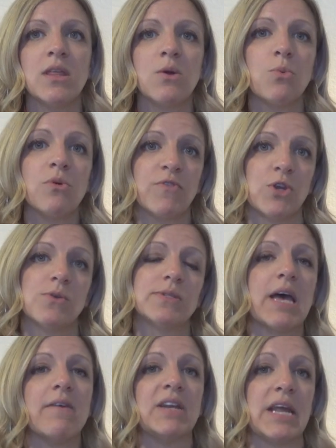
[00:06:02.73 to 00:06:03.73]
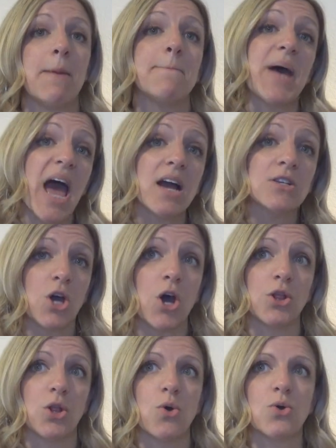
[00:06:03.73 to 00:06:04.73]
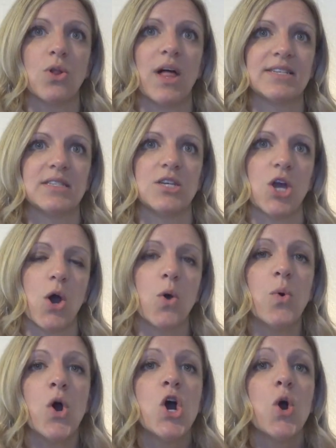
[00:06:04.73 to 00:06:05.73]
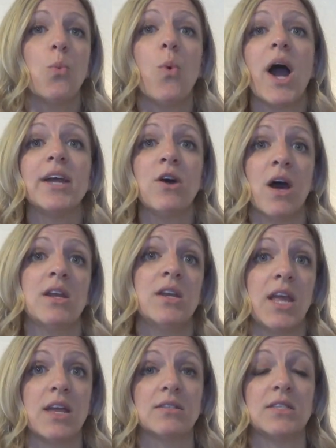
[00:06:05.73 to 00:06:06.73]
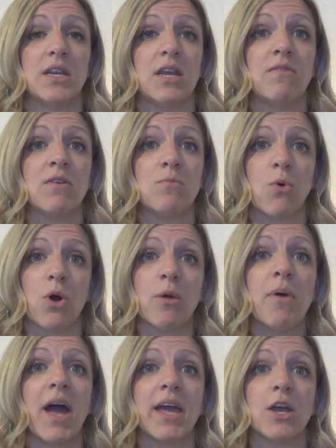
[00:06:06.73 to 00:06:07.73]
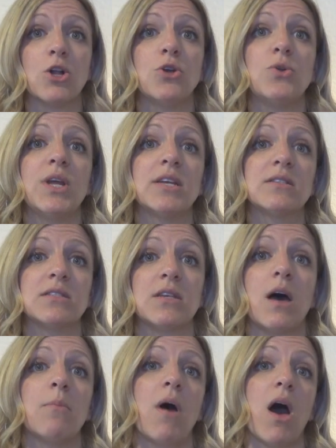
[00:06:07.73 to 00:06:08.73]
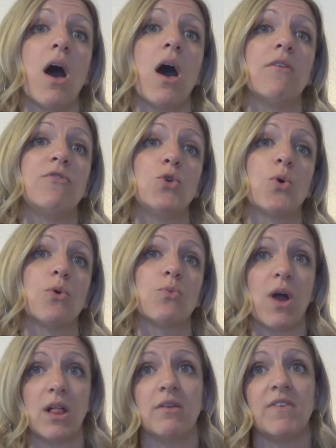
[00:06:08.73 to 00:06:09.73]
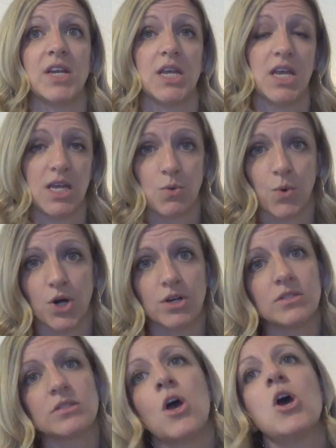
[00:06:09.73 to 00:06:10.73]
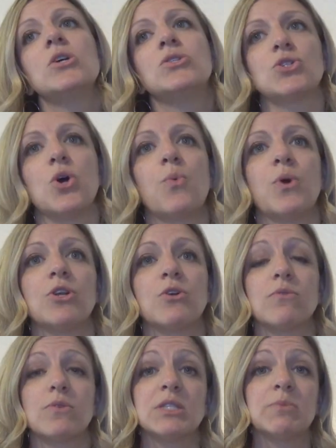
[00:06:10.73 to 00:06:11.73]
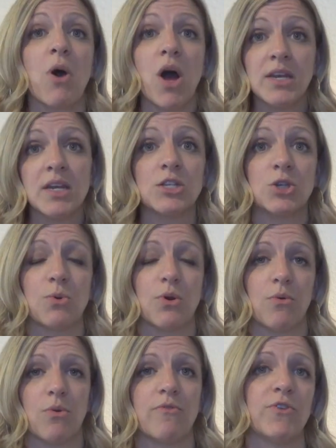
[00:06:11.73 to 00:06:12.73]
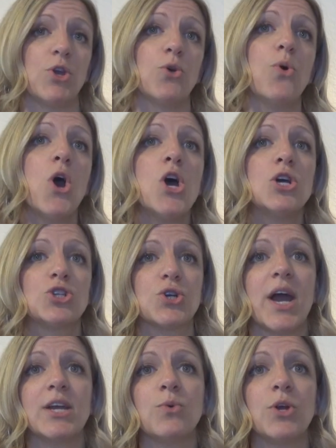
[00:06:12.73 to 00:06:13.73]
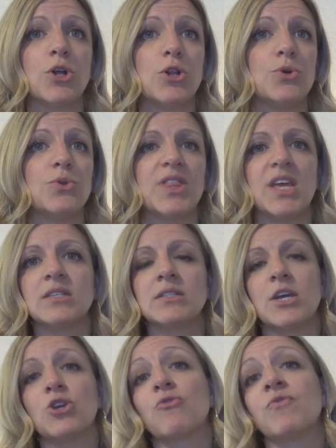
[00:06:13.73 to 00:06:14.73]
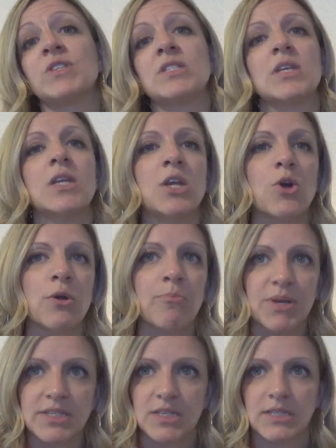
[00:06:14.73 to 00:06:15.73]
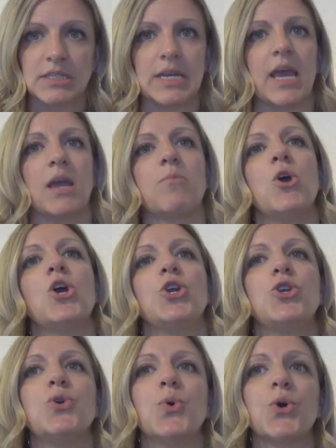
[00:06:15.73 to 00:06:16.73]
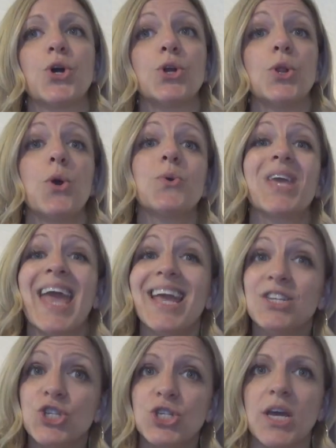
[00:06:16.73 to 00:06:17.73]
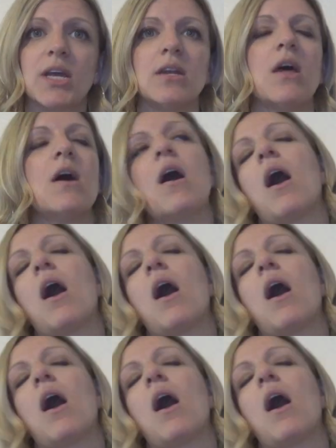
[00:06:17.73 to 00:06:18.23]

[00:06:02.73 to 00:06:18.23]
that reviews have an impact on local SEO, why not enhance it even more by including some of your relevant keywords? So when you're responding to a review, try to include things like your facility or business name, your location,